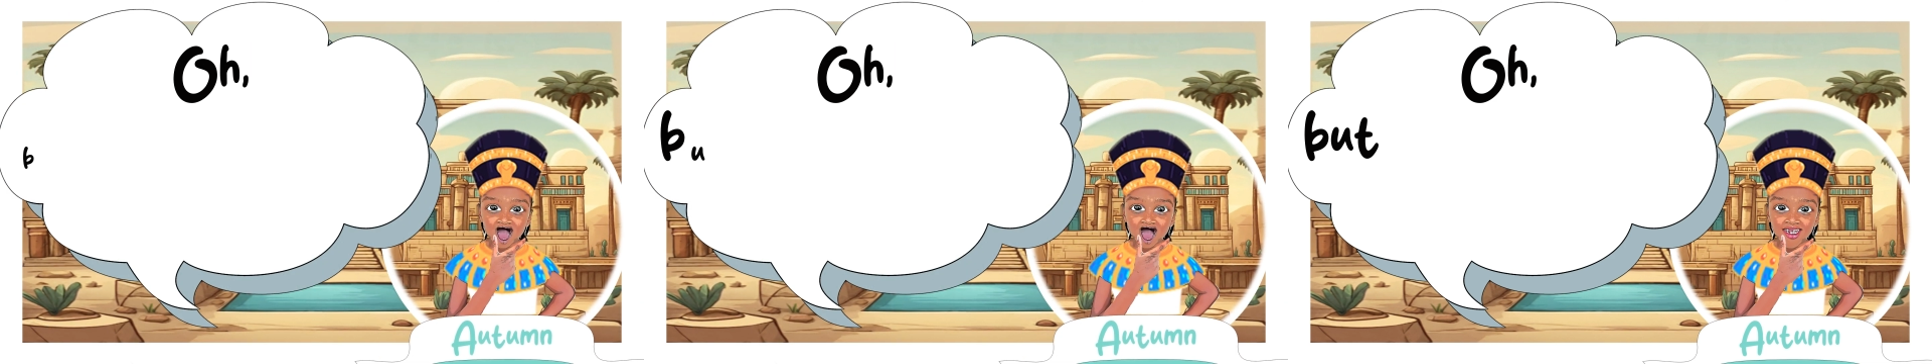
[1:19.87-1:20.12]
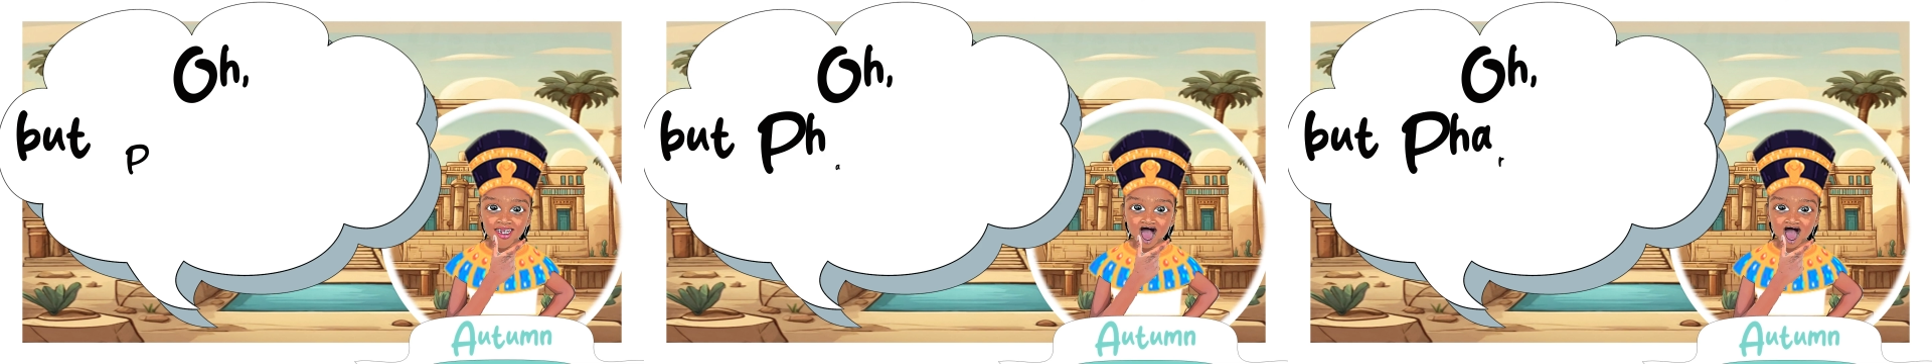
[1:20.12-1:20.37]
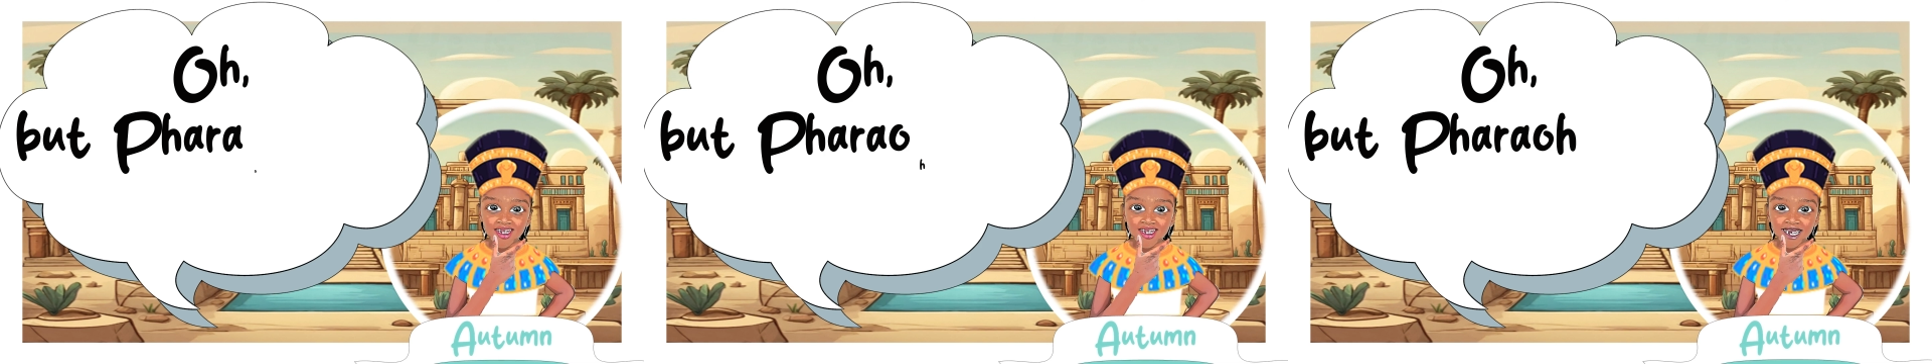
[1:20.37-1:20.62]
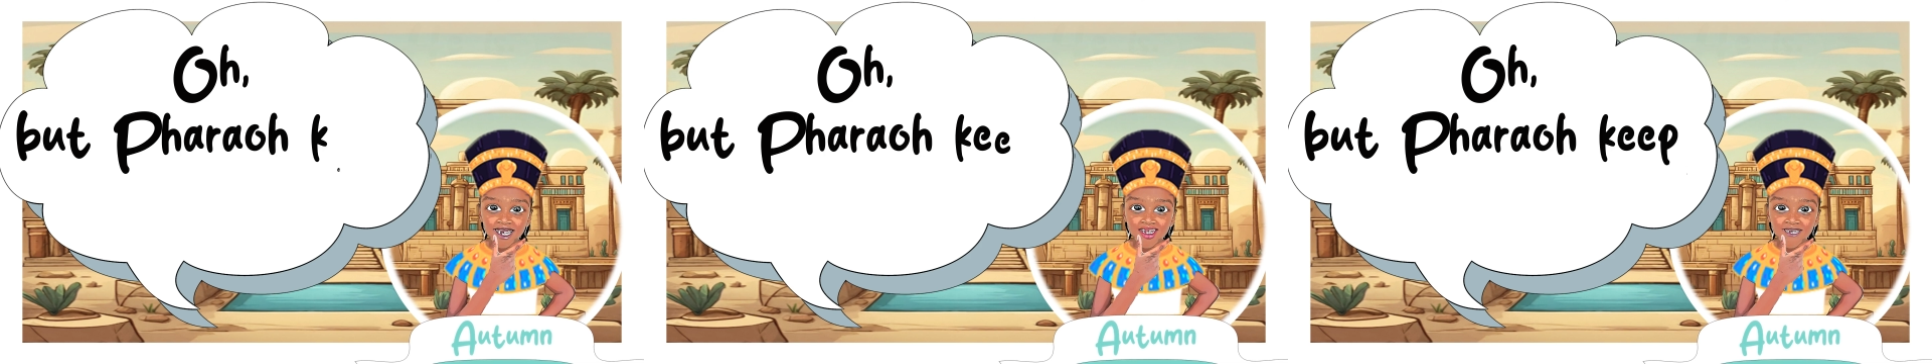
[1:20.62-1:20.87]
but Pharaoh
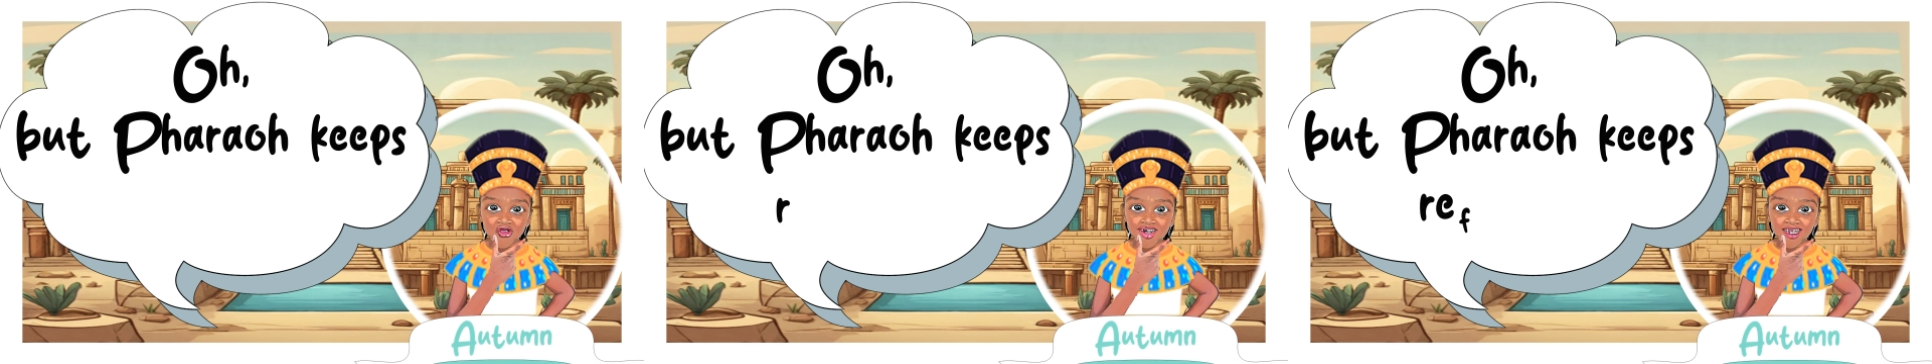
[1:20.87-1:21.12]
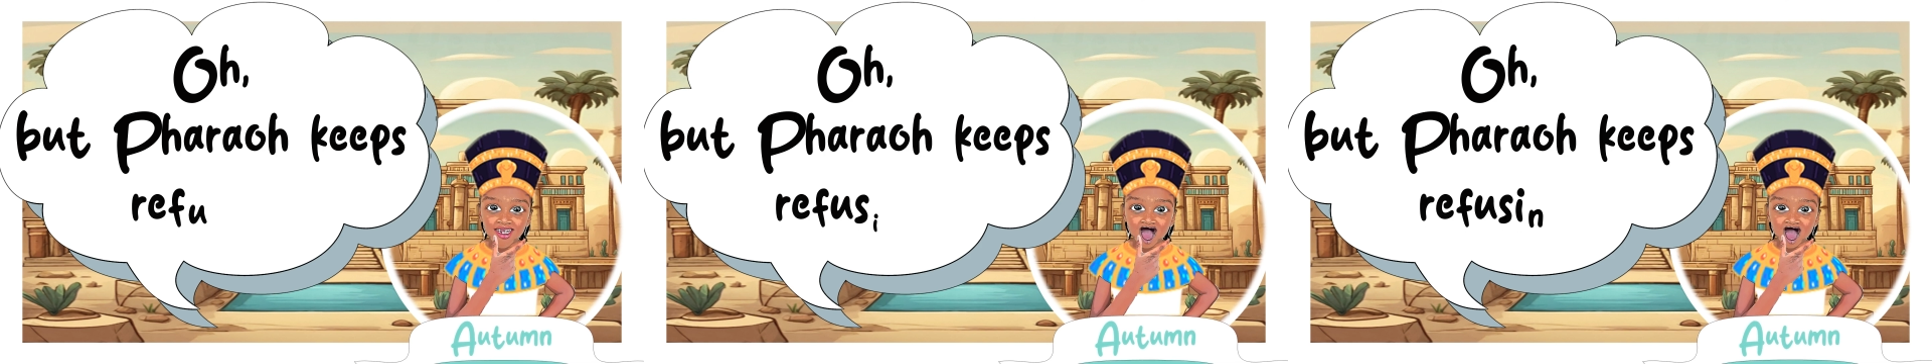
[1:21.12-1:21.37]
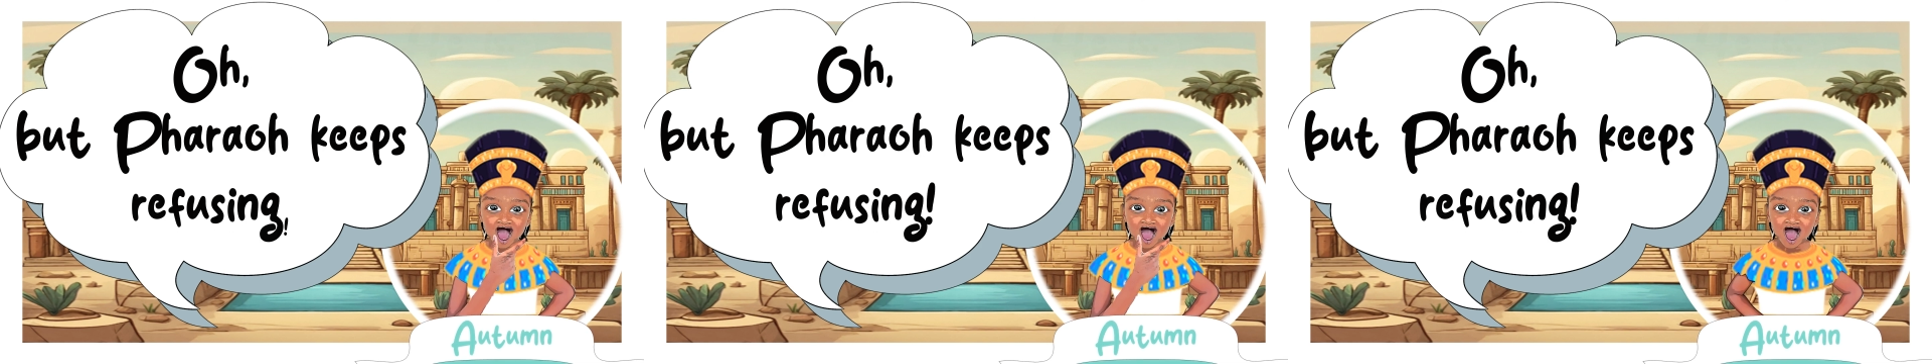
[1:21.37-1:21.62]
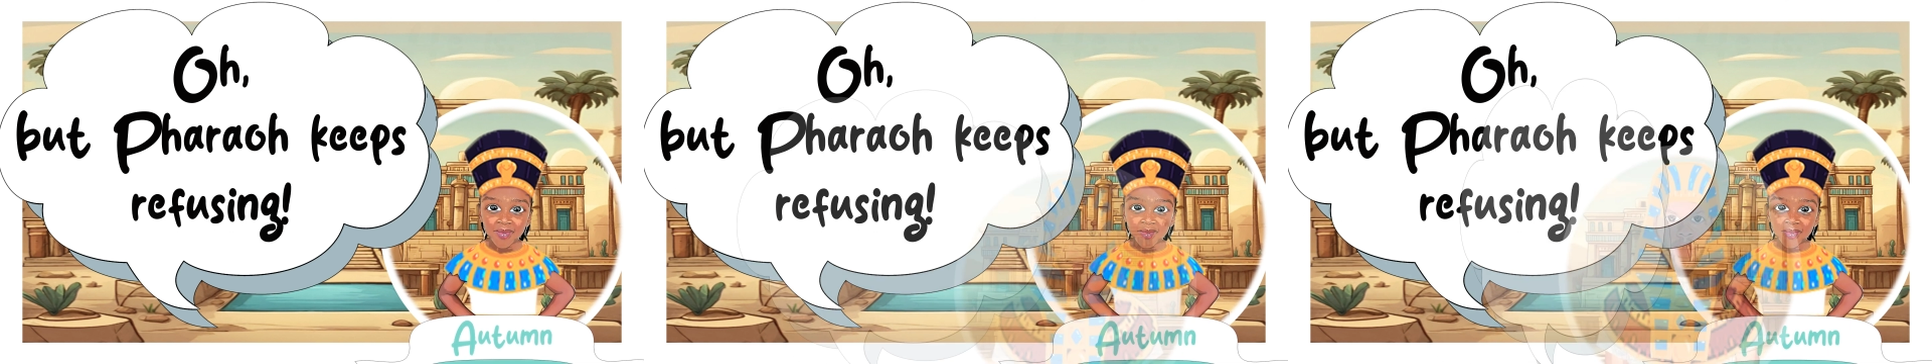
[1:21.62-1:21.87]
keeps refusing.